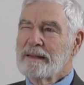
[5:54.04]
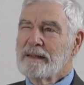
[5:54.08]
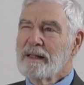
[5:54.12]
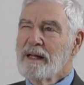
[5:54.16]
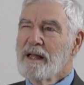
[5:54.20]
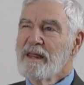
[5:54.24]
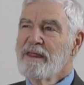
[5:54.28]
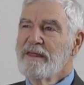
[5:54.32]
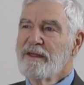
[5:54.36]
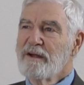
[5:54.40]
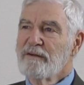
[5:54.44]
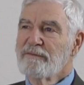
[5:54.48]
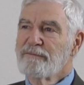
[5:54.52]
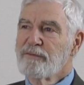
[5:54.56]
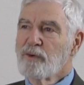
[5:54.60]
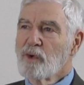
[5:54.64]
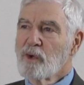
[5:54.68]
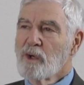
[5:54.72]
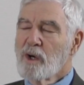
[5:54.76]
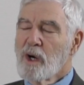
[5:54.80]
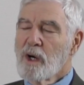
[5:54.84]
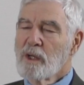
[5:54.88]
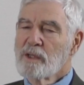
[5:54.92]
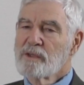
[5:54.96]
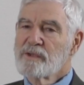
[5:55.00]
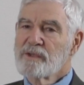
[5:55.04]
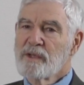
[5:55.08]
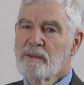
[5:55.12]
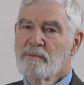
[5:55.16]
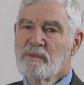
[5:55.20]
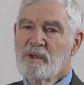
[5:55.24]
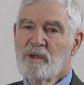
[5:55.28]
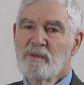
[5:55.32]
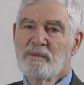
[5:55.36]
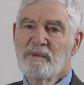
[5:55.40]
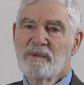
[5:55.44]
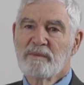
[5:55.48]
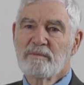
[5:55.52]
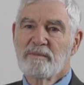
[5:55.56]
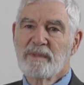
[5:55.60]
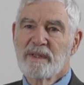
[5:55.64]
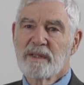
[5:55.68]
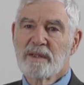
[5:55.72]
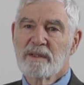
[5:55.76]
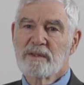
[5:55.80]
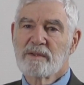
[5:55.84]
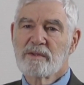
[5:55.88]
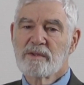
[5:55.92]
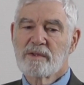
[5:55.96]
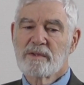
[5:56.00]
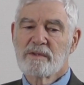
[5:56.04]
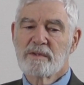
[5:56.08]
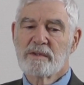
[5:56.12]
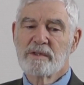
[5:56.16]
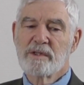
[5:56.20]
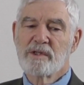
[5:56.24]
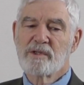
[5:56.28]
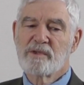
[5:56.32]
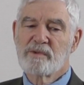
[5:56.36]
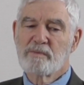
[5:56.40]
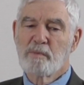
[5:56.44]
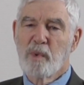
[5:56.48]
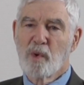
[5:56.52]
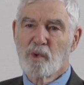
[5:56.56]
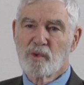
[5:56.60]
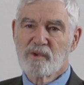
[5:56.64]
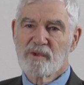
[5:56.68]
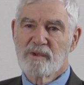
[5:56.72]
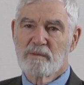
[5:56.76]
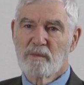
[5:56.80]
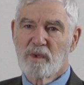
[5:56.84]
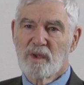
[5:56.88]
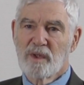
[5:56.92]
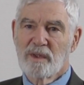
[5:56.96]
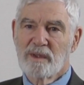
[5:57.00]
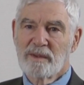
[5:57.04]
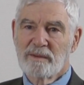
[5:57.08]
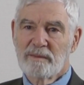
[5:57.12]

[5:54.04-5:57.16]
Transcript: Therefore, are some human beings disposable?